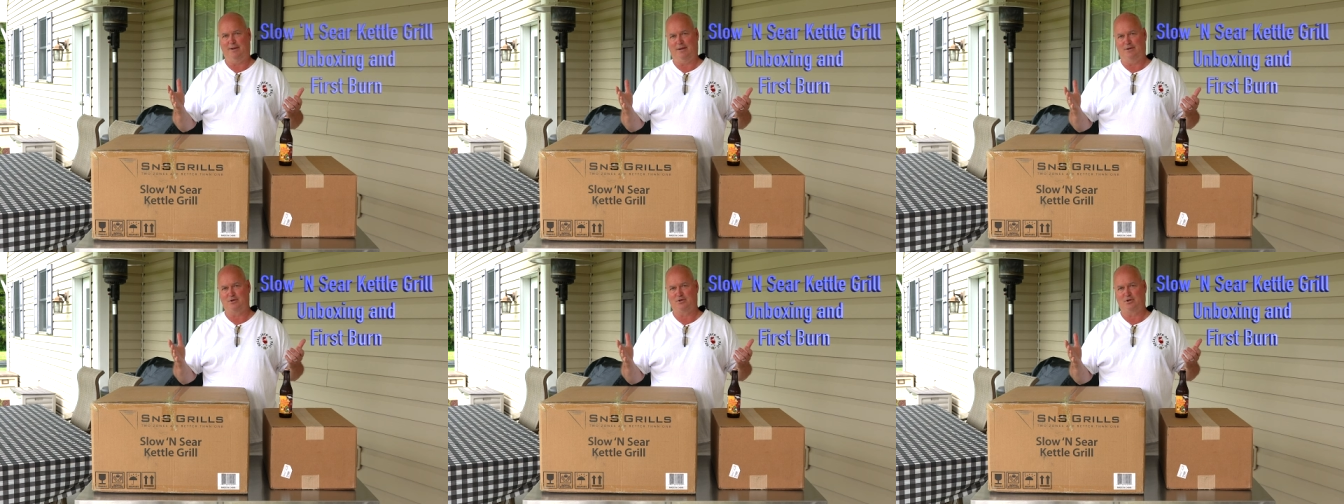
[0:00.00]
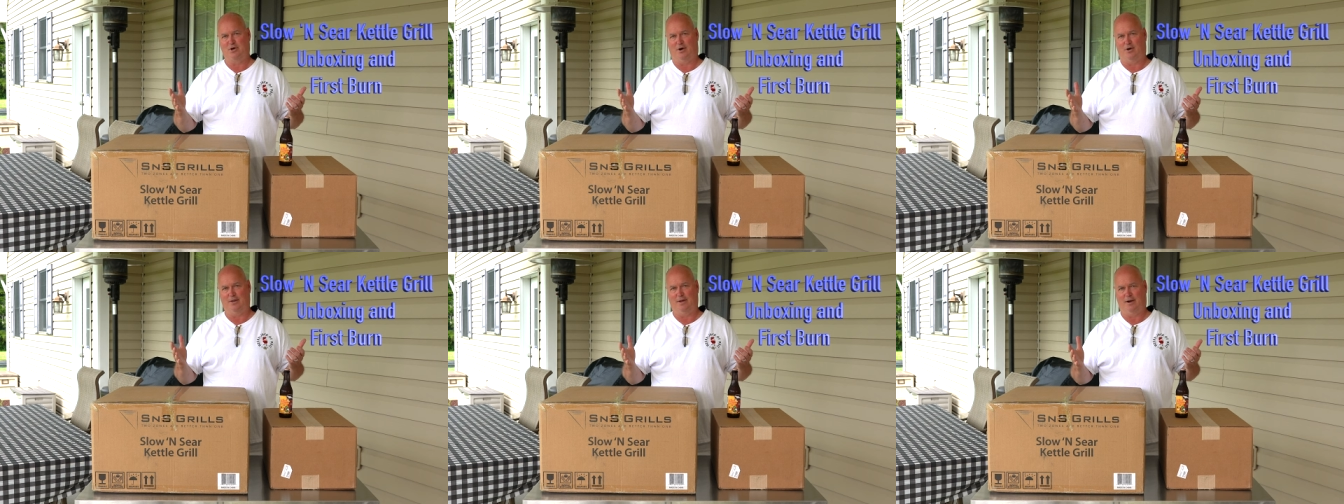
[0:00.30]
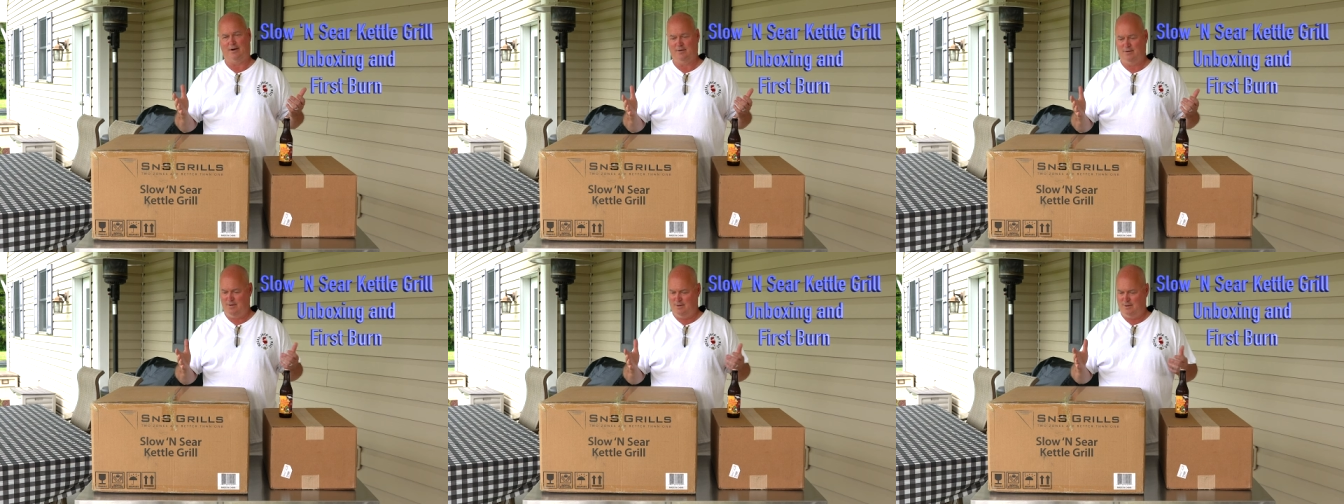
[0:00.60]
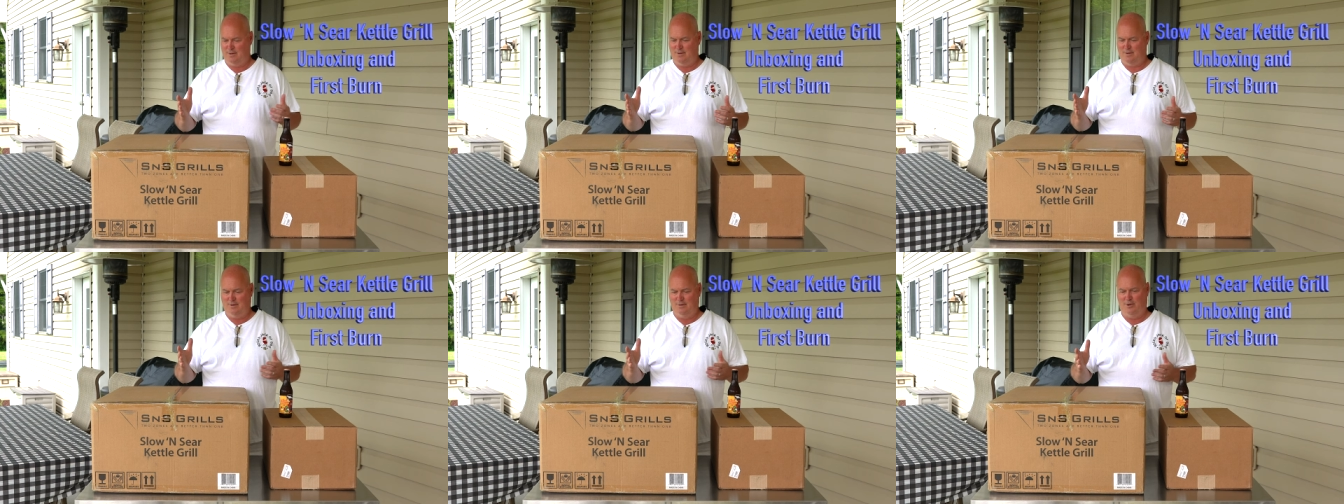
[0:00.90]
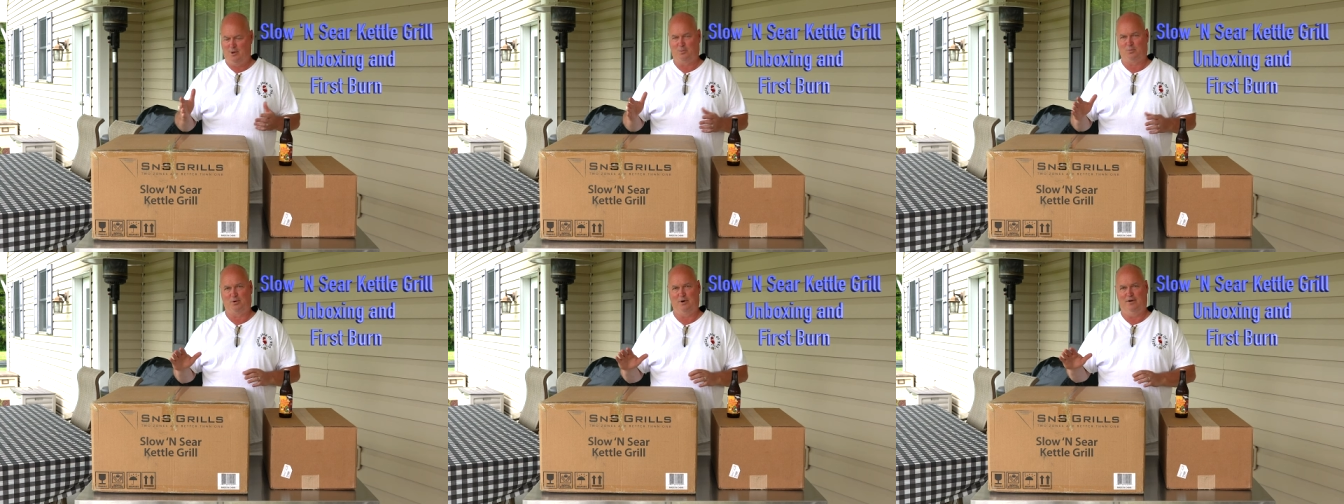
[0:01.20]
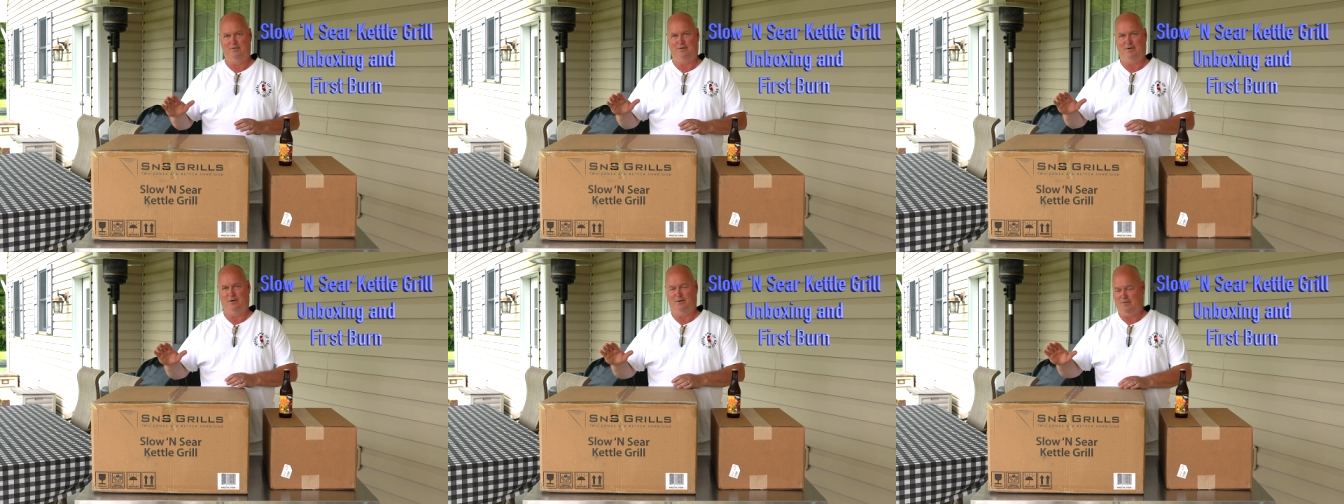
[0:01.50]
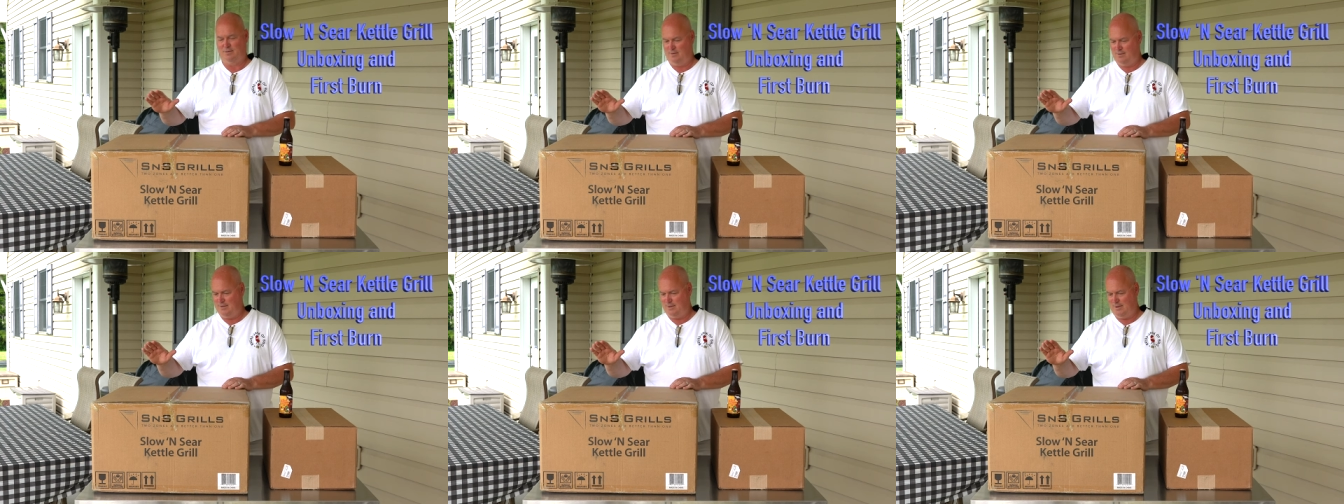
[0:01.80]
that you saw there. A little preview.
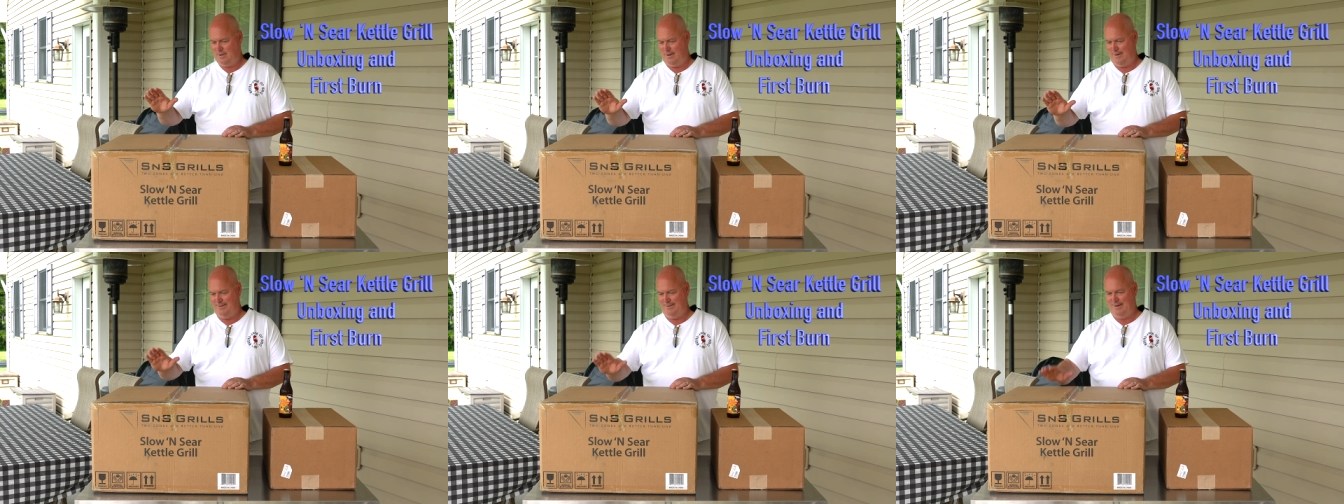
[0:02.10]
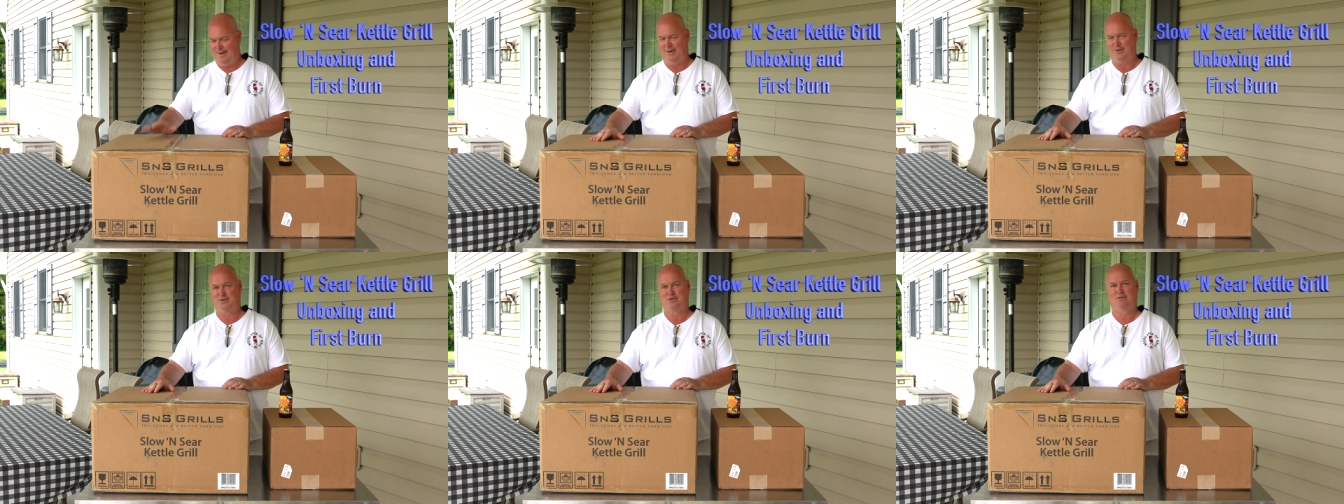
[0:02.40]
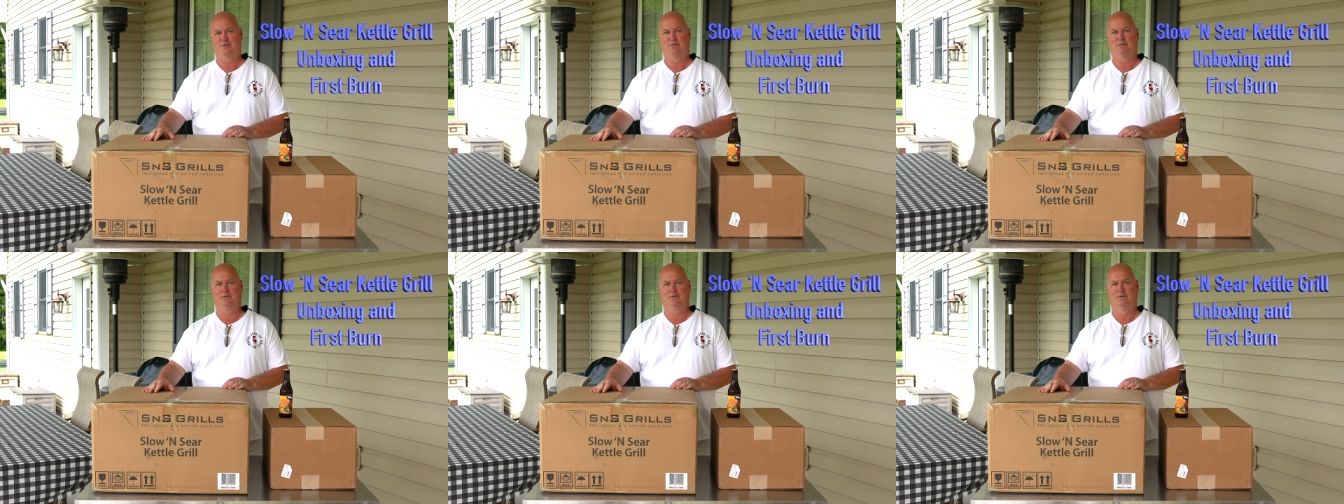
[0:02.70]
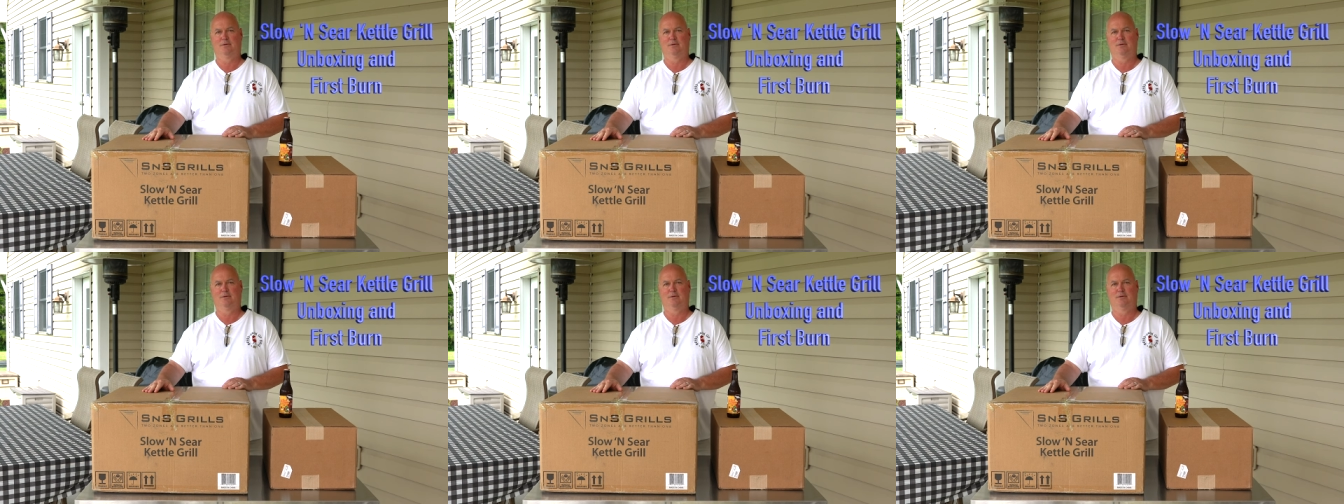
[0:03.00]
And yes,